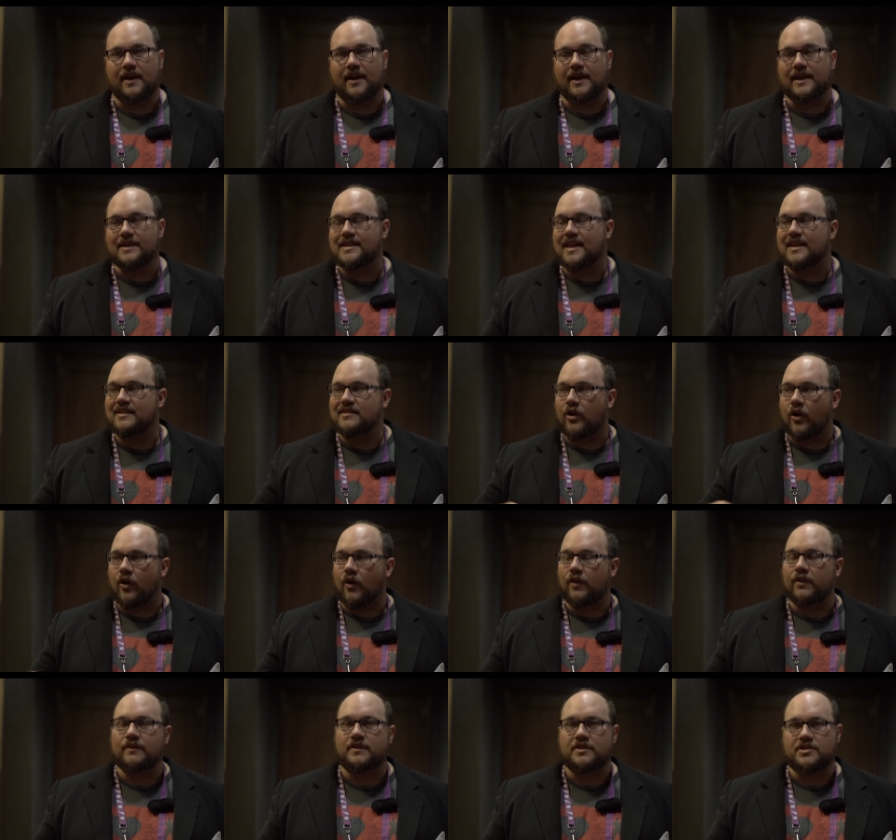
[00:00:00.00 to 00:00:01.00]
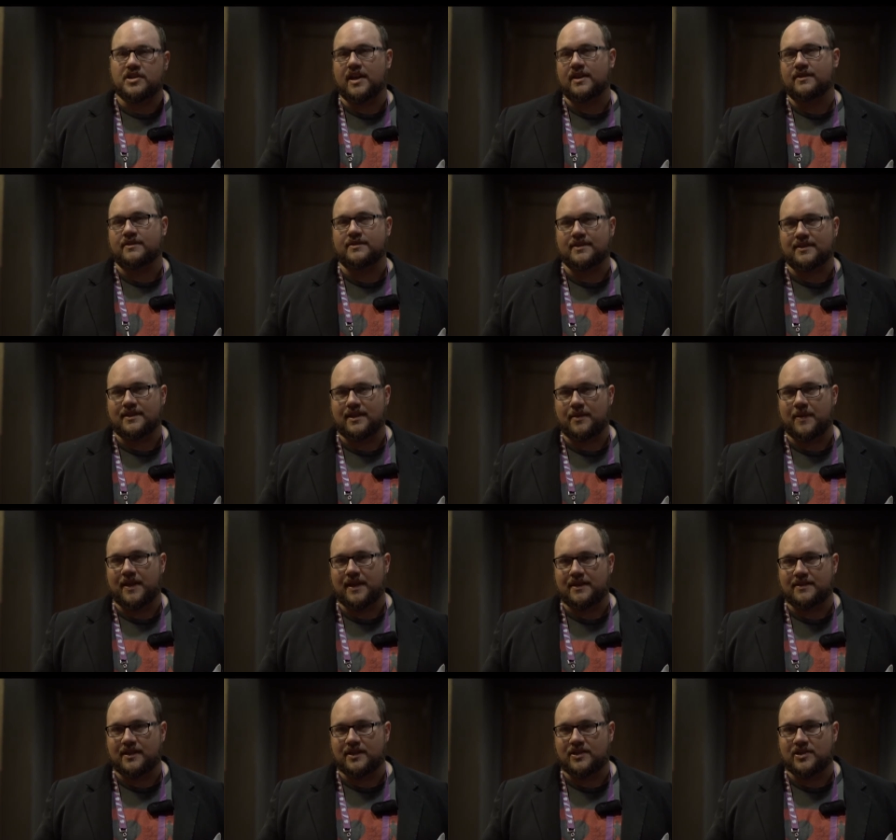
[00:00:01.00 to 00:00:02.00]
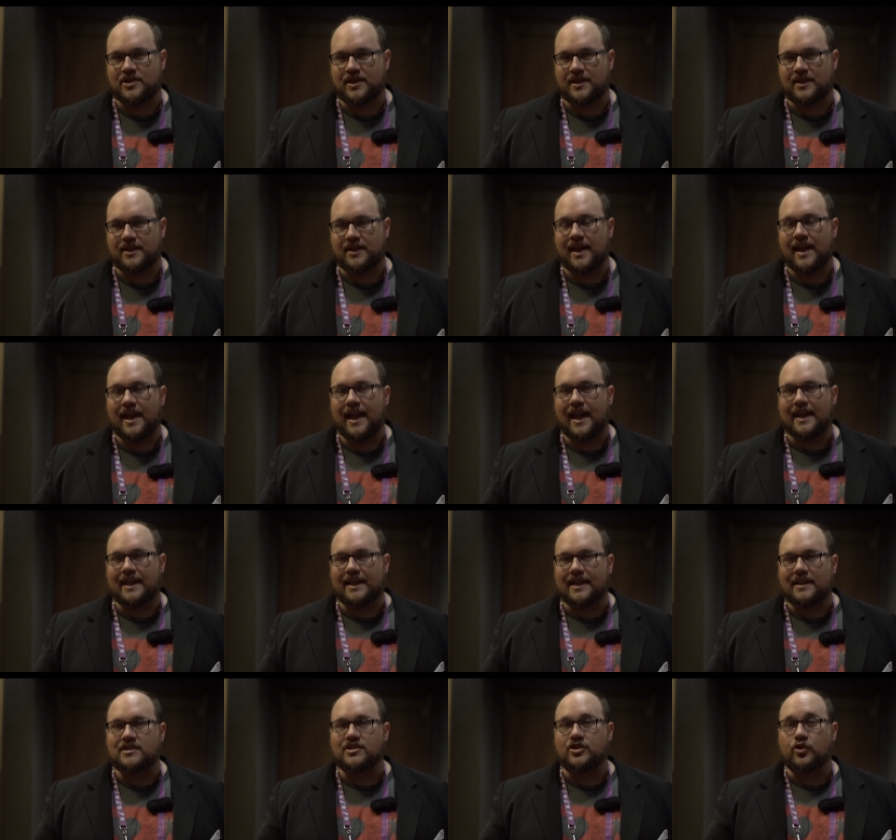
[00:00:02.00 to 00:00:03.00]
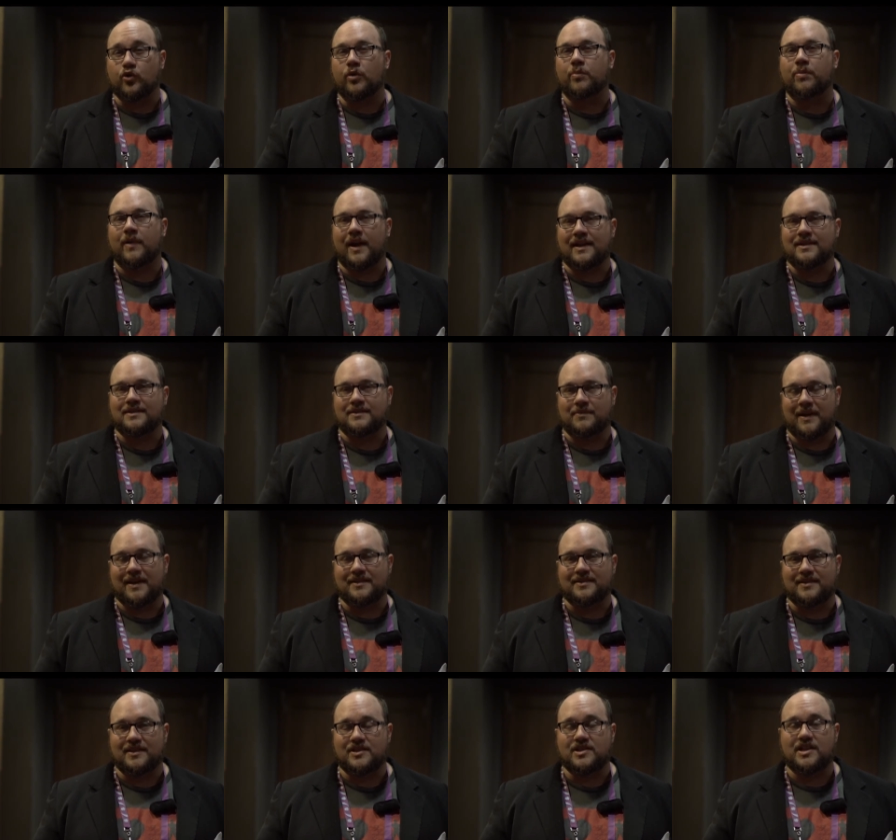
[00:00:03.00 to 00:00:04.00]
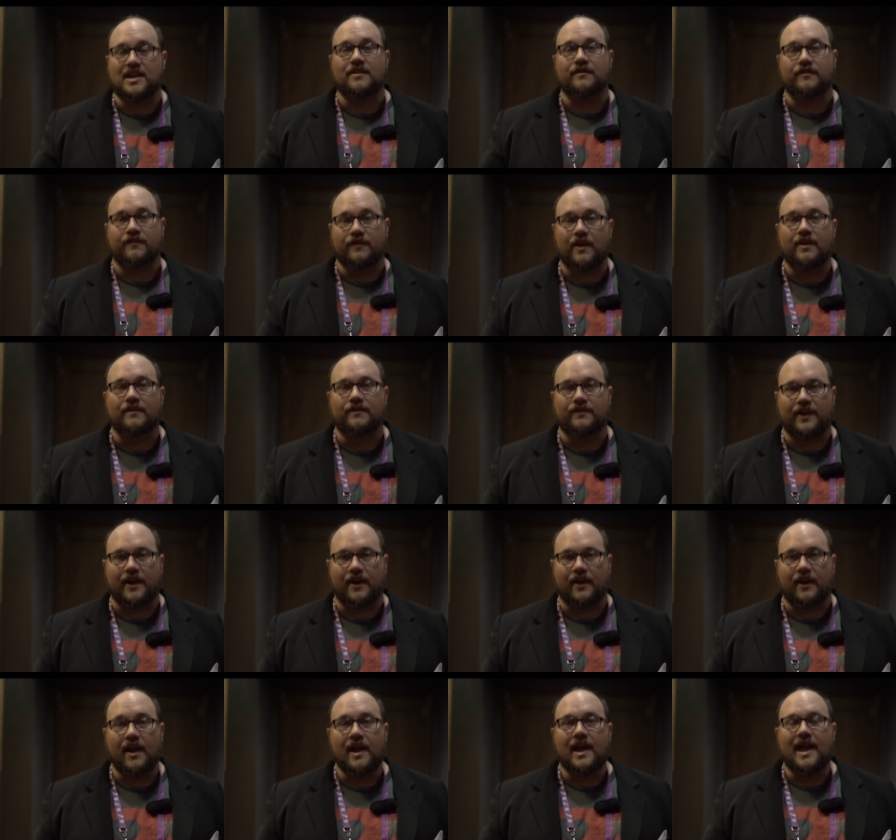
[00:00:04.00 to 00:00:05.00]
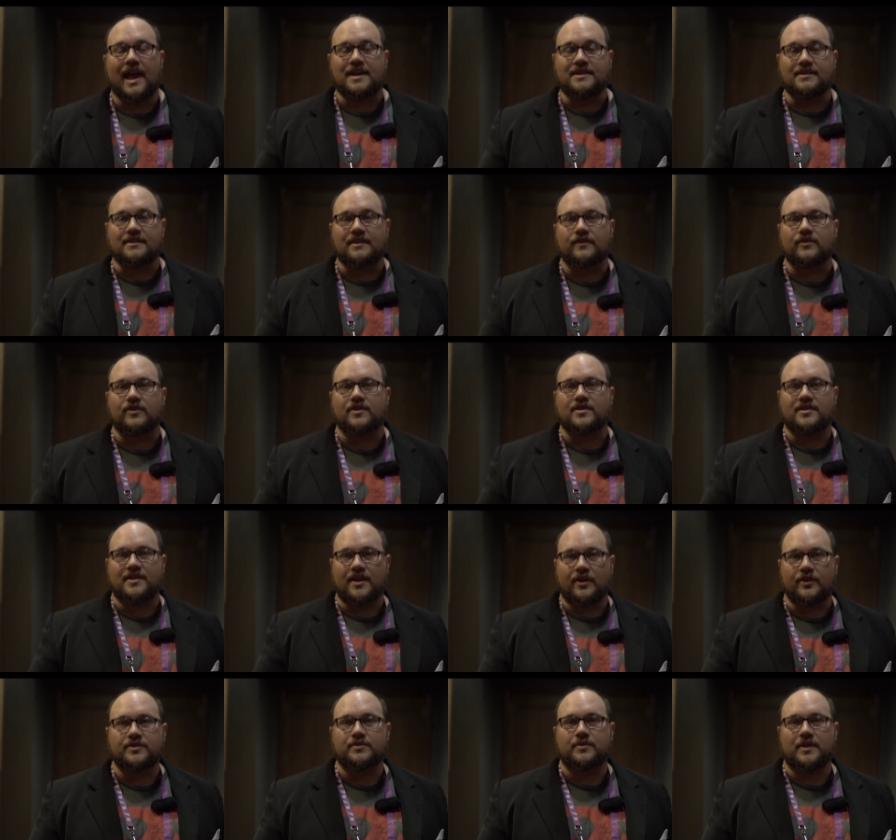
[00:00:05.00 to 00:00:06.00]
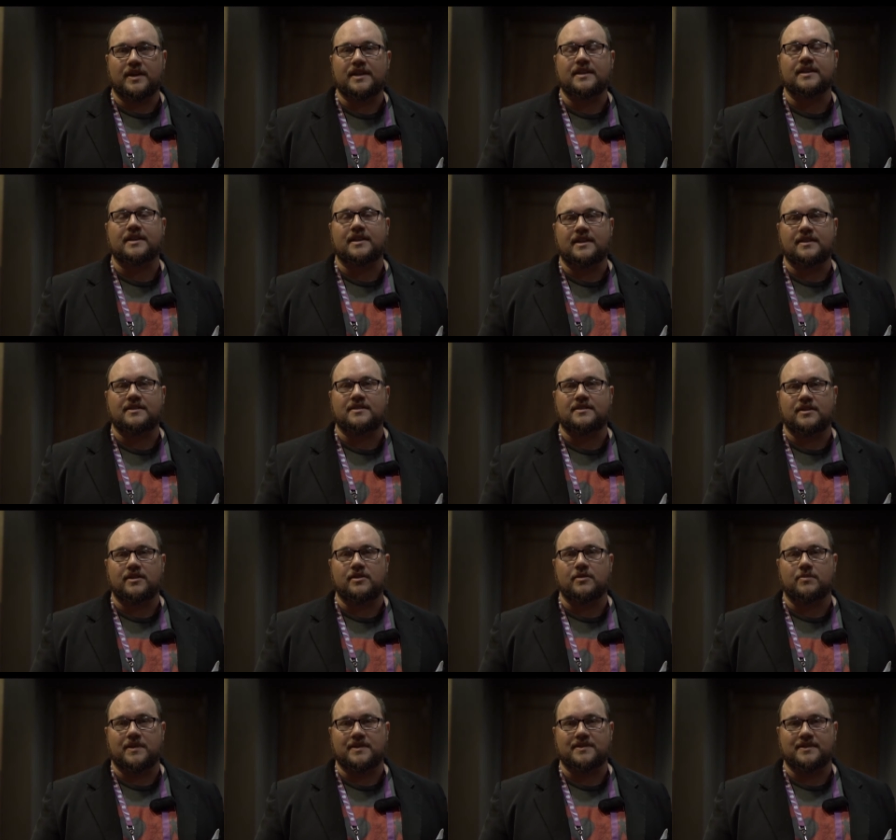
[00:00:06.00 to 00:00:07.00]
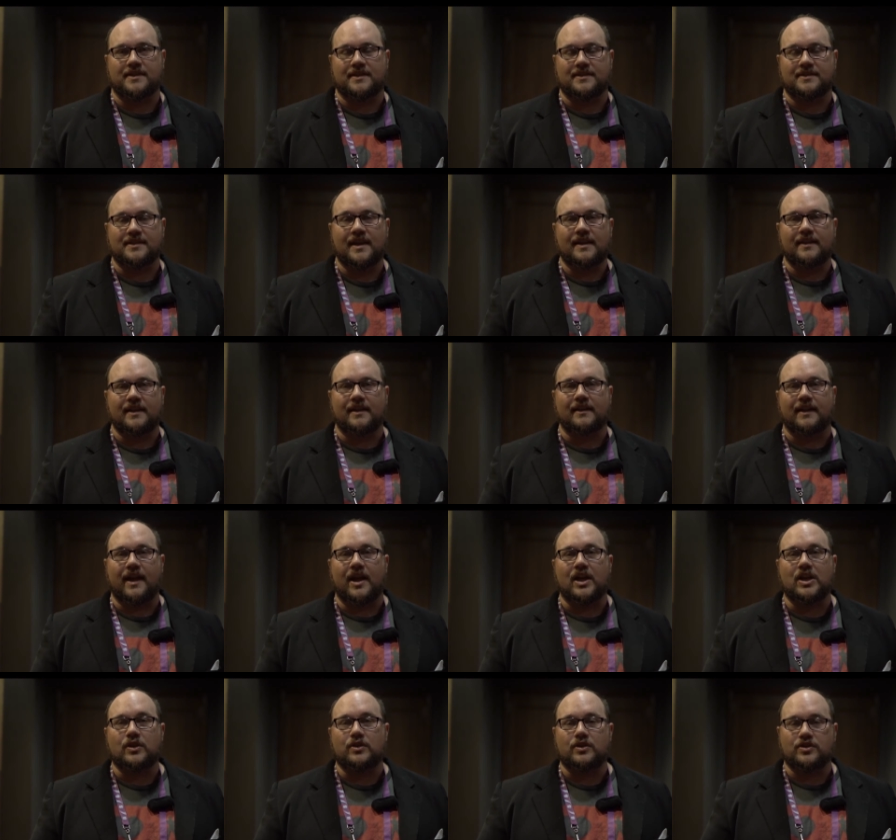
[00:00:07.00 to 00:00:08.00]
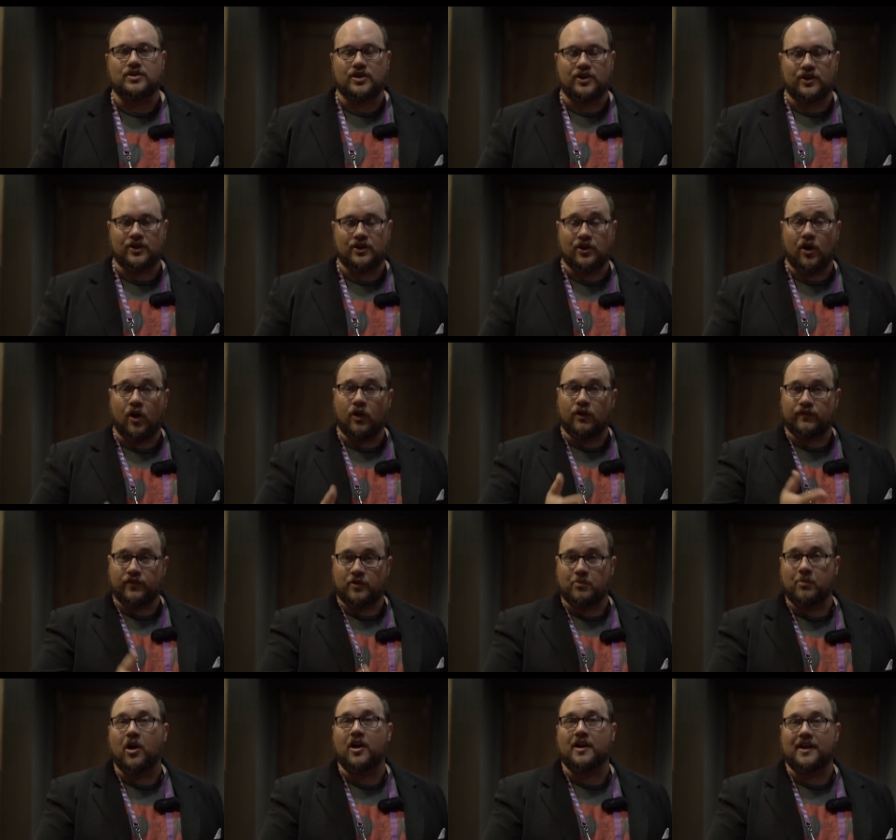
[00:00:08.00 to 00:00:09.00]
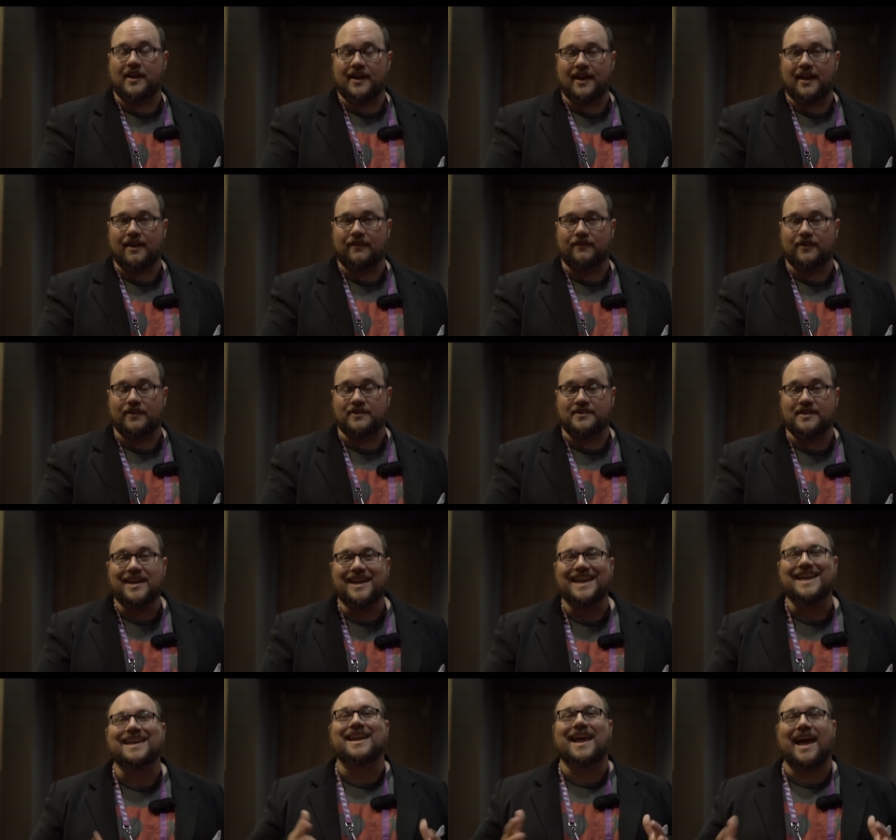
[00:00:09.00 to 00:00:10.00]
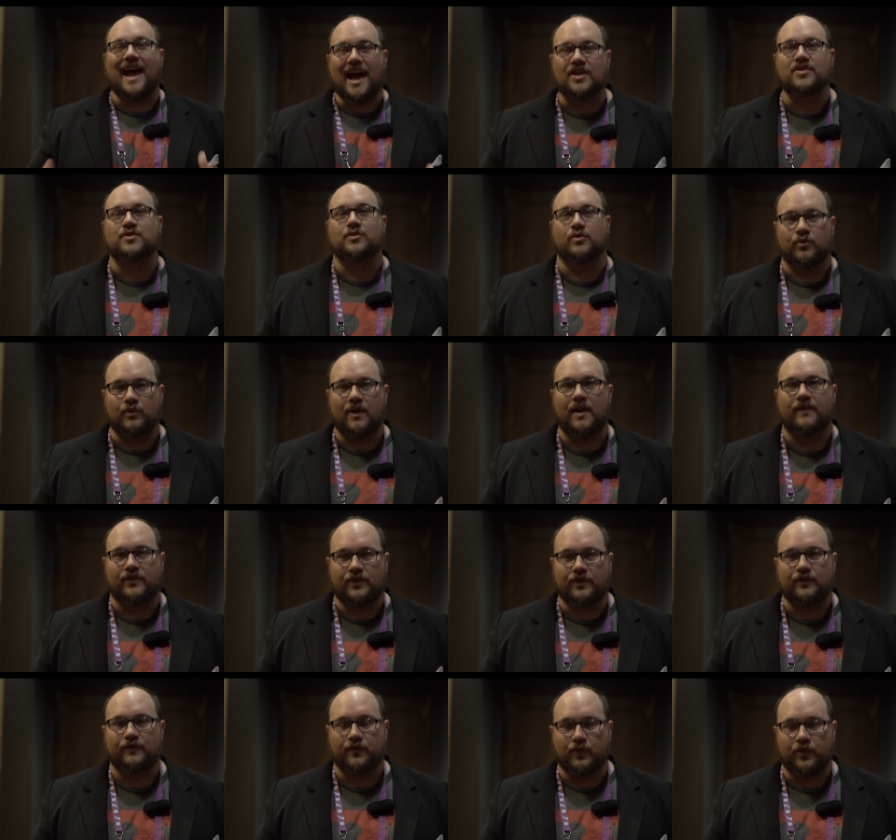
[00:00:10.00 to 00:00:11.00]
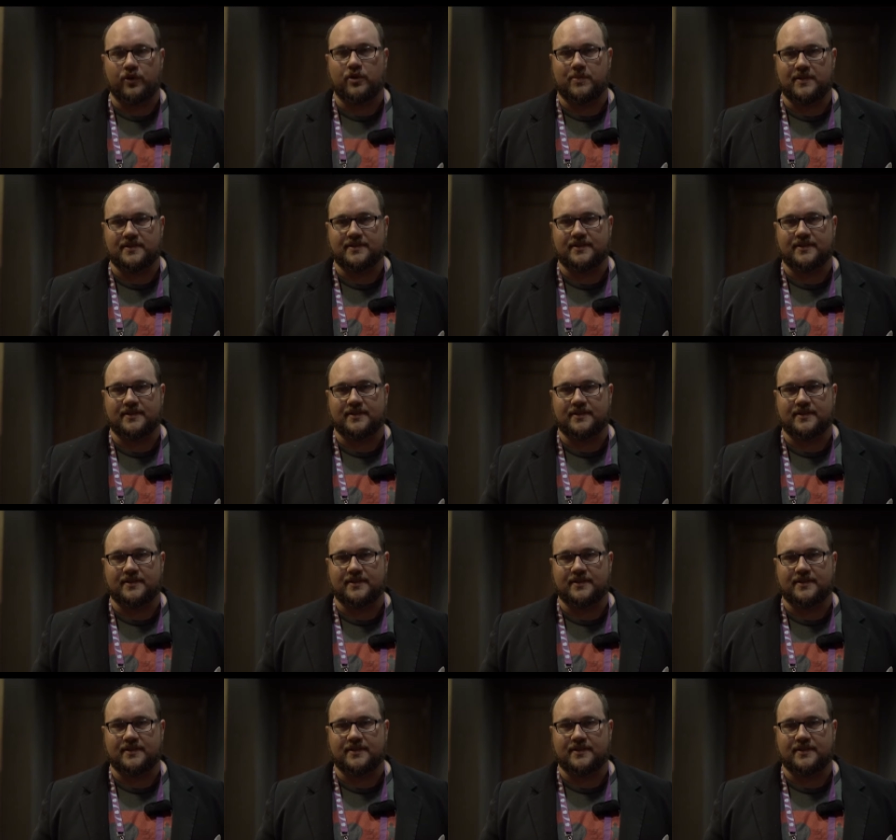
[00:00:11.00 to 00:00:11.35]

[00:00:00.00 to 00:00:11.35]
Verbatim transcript: Uh, it takes all of the channels that they pay attention and it gets your brand's message in front of there and delivers sales ready leads to your business that allow you to turn all of your marketing efforts into actual revenue for your